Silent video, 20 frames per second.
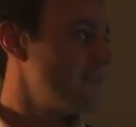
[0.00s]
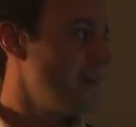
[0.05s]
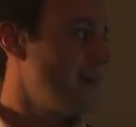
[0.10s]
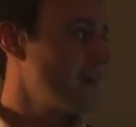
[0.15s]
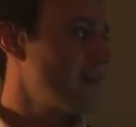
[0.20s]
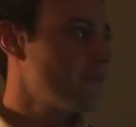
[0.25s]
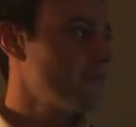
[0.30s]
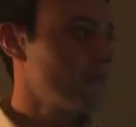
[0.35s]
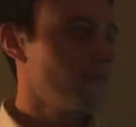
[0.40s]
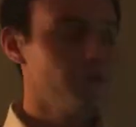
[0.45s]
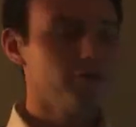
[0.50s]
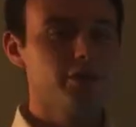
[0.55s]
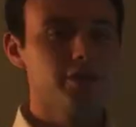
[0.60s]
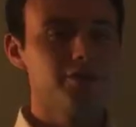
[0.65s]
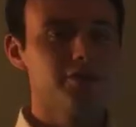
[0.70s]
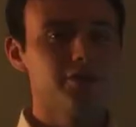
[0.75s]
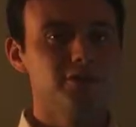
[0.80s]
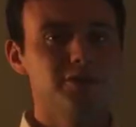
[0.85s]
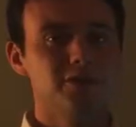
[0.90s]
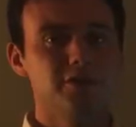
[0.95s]
lack of
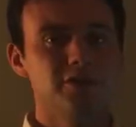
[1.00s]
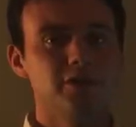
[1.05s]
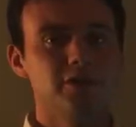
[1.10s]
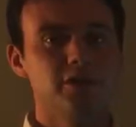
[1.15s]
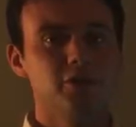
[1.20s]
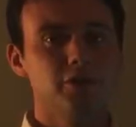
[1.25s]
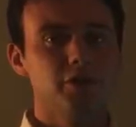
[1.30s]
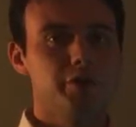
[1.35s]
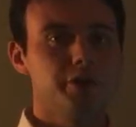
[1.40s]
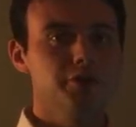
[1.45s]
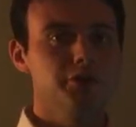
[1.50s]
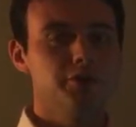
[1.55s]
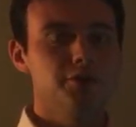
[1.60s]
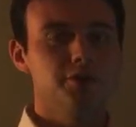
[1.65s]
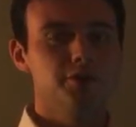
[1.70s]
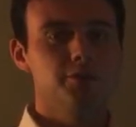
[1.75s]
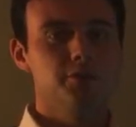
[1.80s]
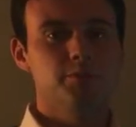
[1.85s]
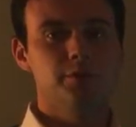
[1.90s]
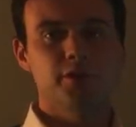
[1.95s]
progress and this deterioration
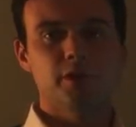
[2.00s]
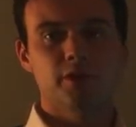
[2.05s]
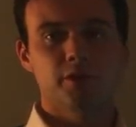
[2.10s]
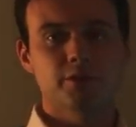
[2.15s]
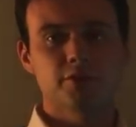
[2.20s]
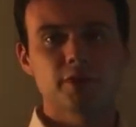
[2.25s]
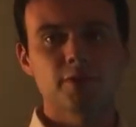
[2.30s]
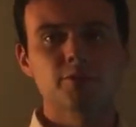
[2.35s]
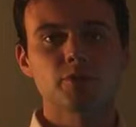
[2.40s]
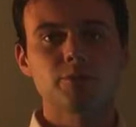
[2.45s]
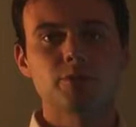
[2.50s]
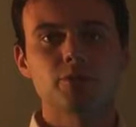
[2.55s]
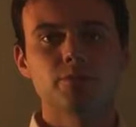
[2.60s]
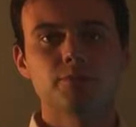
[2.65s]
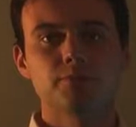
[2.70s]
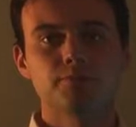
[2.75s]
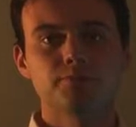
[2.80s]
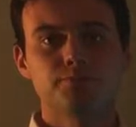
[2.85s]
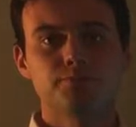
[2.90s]
is simply unacceptable.